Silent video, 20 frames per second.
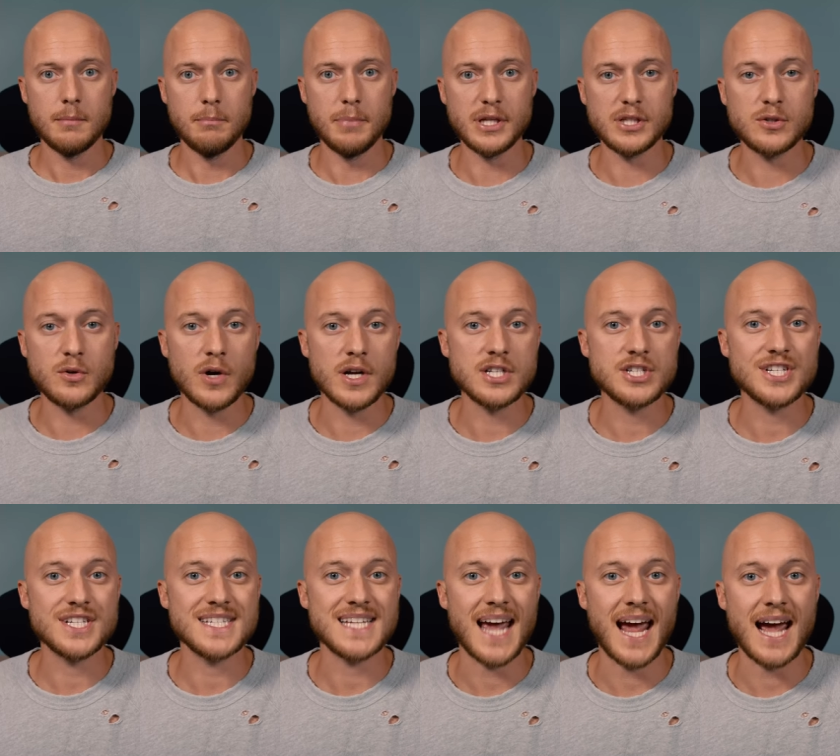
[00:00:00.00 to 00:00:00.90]
Bitcoin
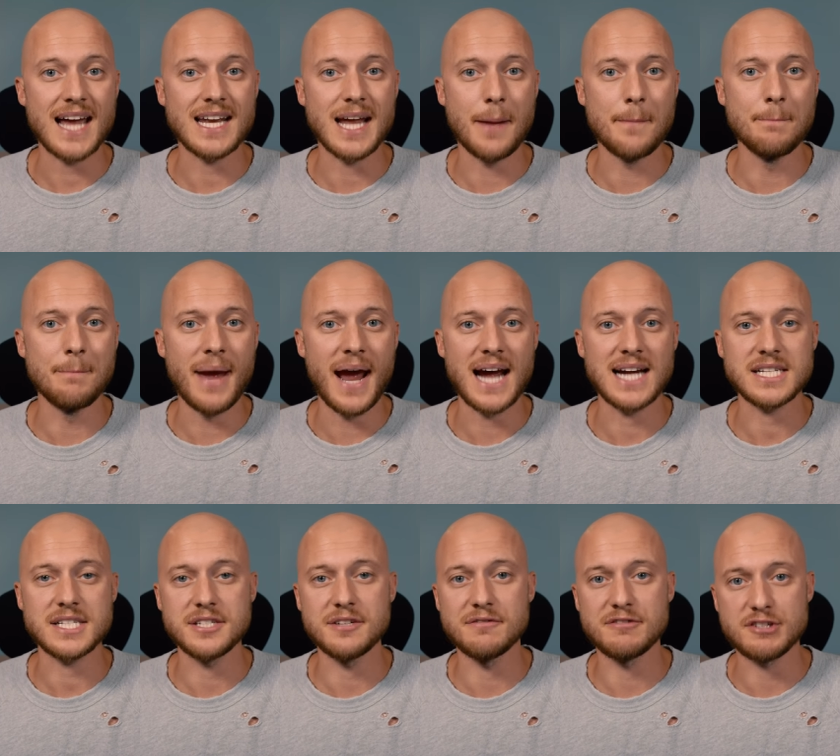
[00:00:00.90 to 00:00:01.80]
just had a
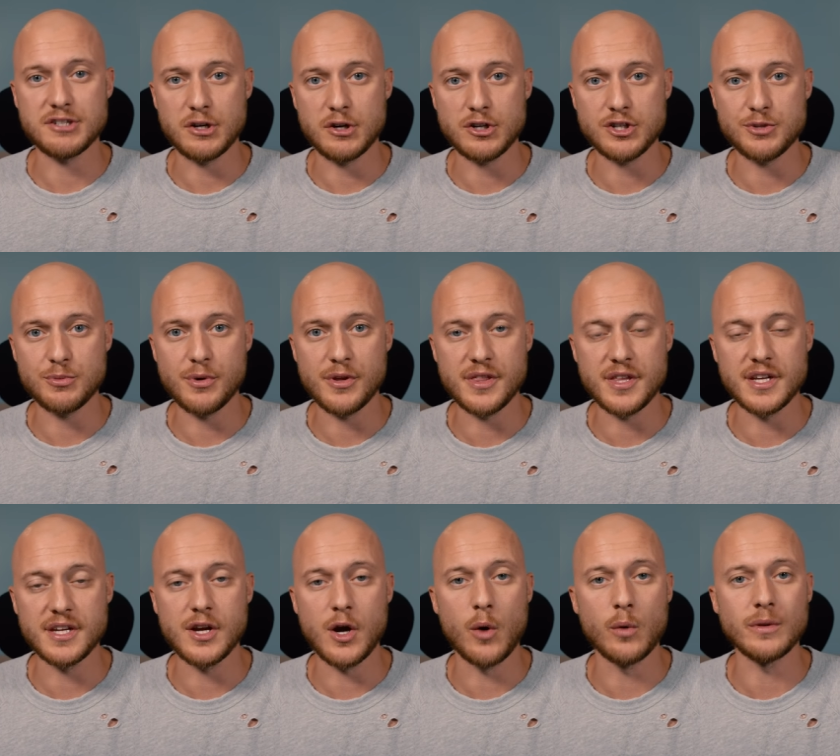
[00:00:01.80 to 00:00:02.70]
massive surge
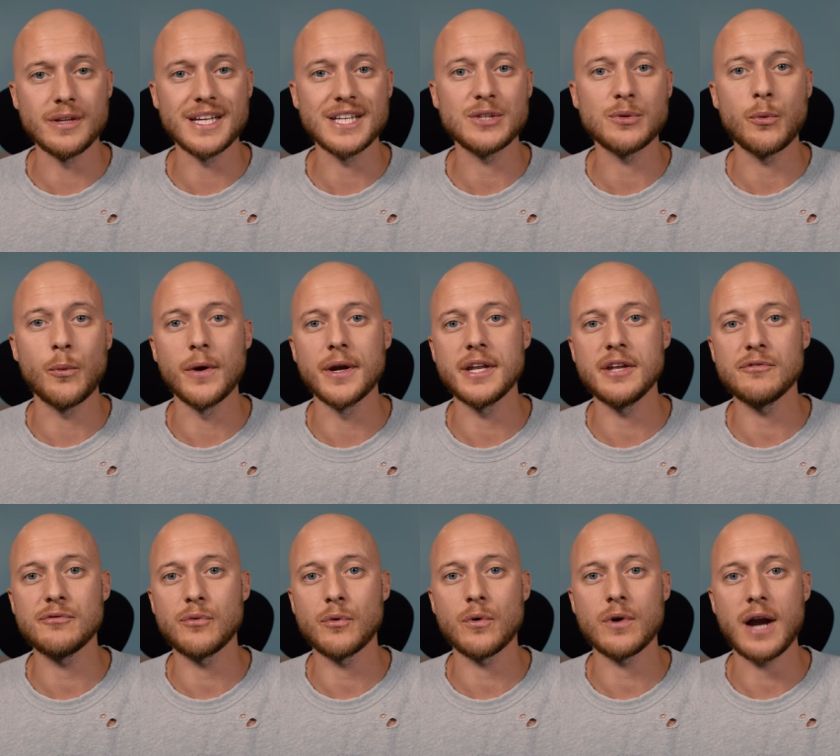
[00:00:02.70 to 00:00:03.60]
within only
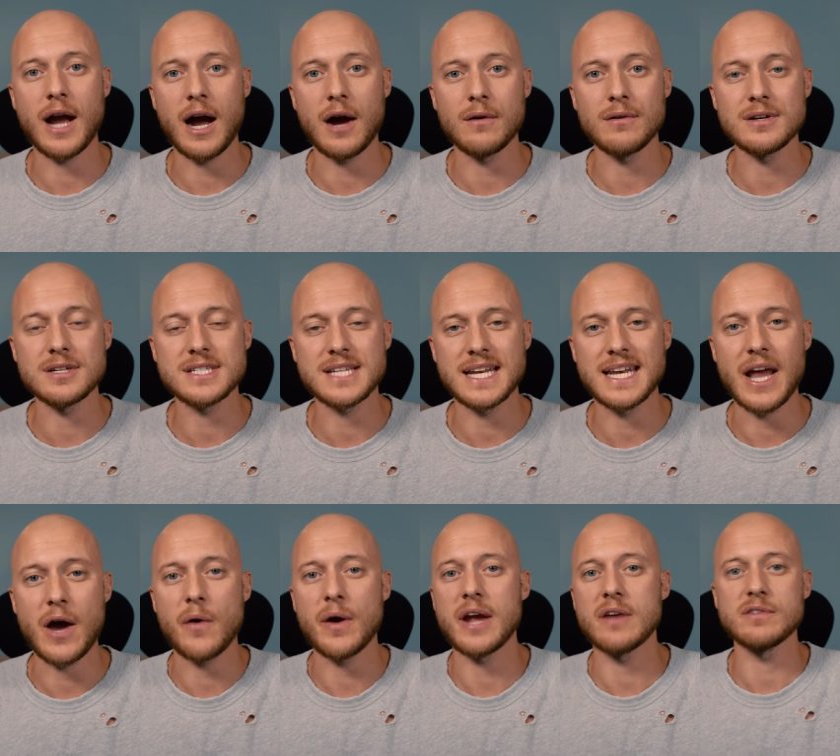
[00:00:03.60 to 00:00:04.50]
24 hours and
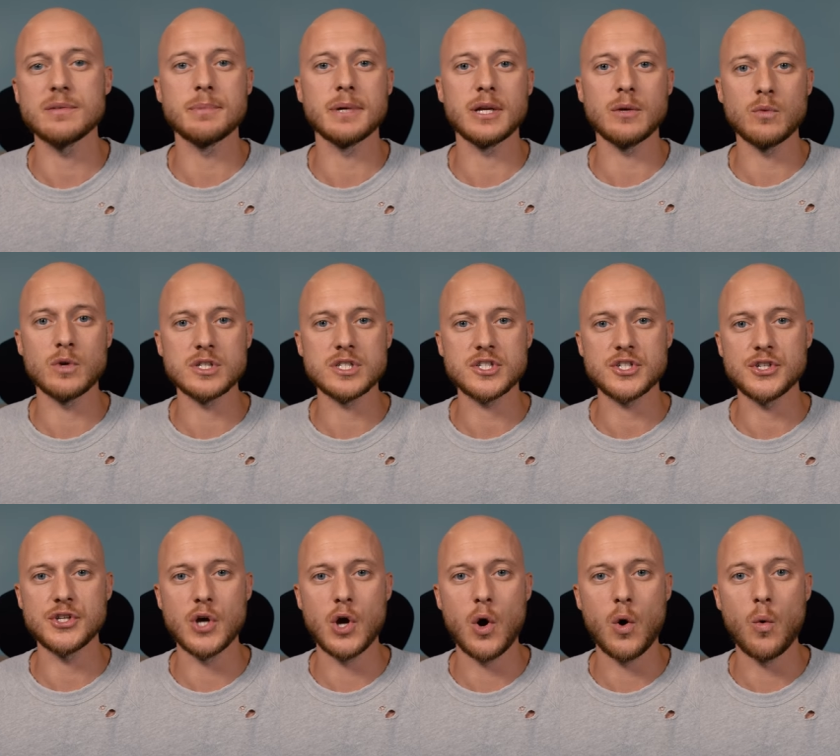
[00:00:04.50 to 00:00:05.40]
now everybody wants to
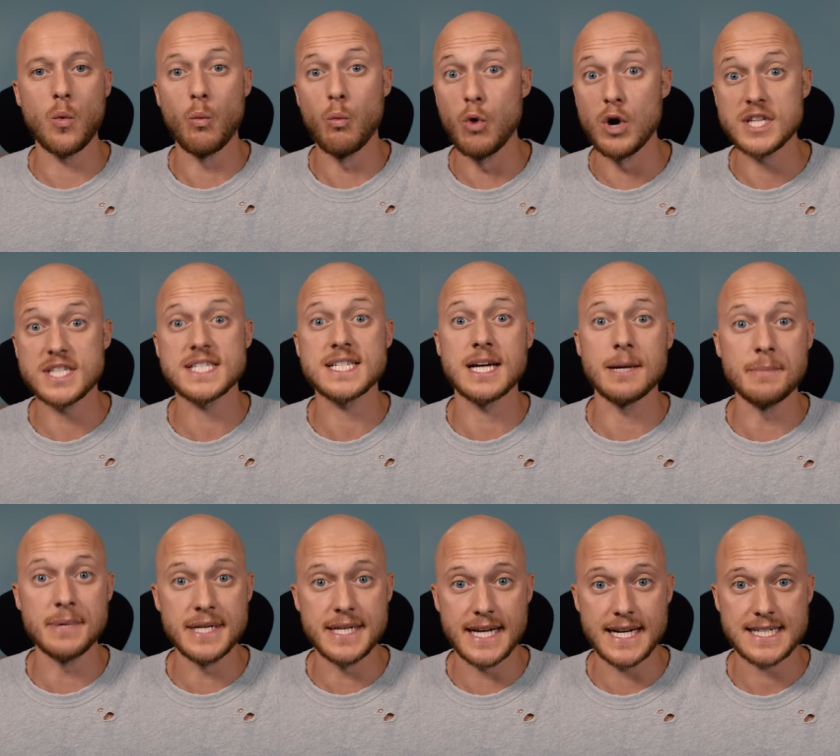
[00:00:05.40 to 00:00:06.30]
know what's
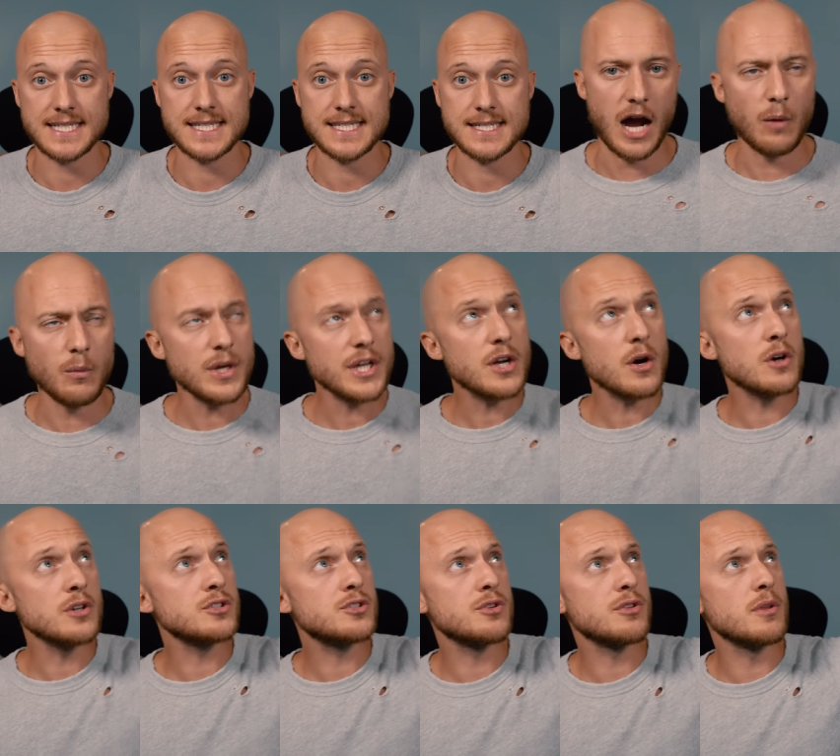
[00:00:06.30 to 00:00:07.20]
coming next. Are we
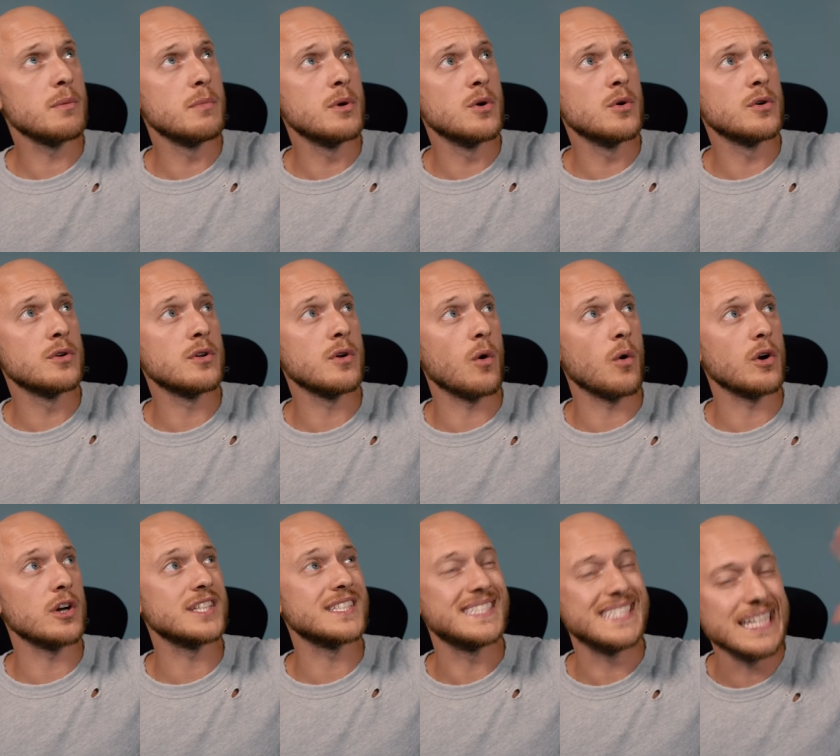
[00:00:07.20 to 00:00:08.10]
going to the moon
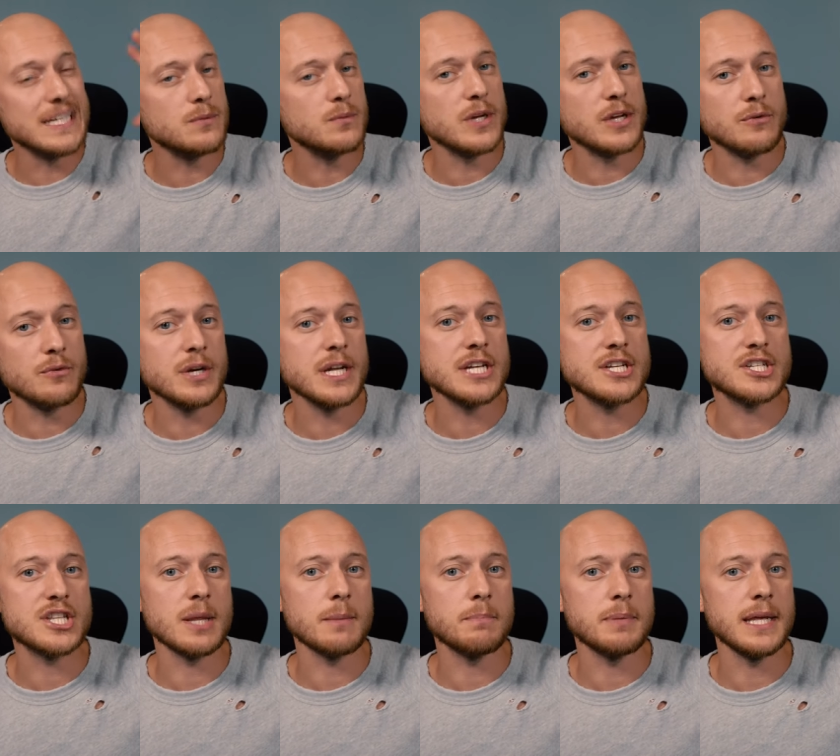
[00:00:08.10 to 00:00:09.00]
or did we
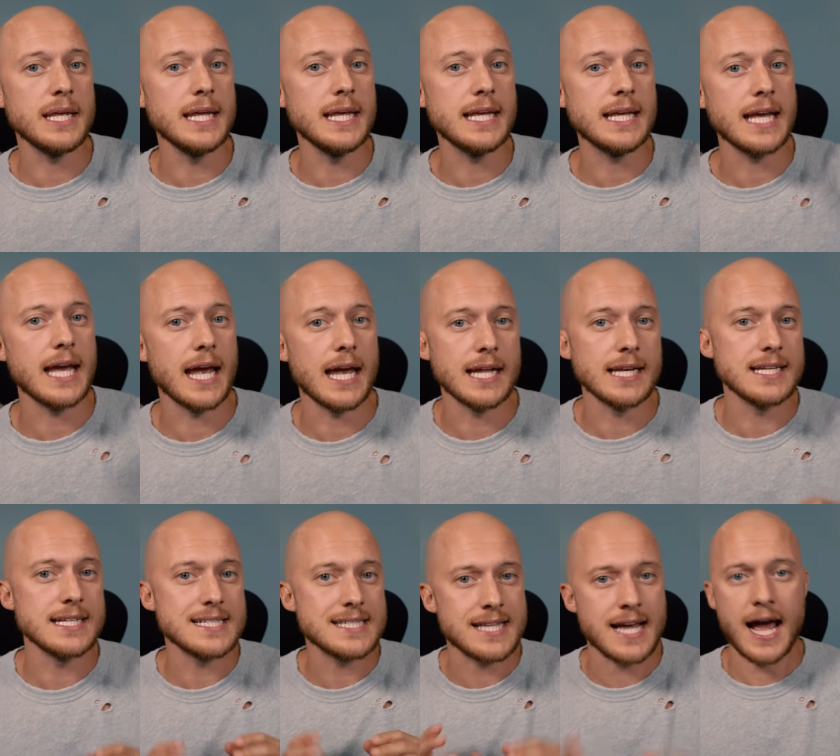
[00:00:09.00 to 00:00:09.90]
reach the peak and
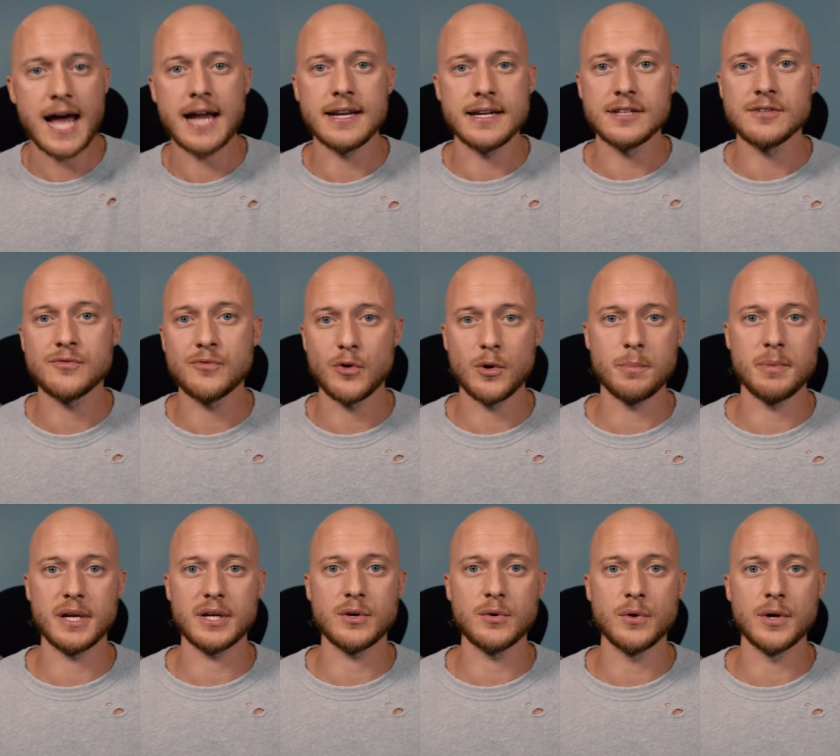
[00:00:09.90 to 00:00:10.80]
is that it for
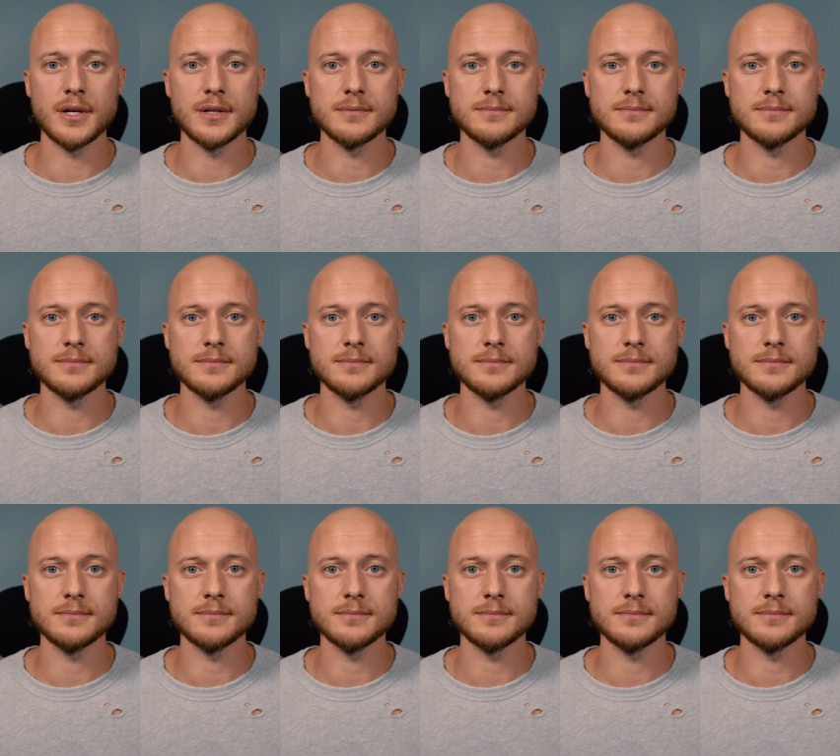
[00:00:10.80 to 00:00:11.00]
Bitcoin?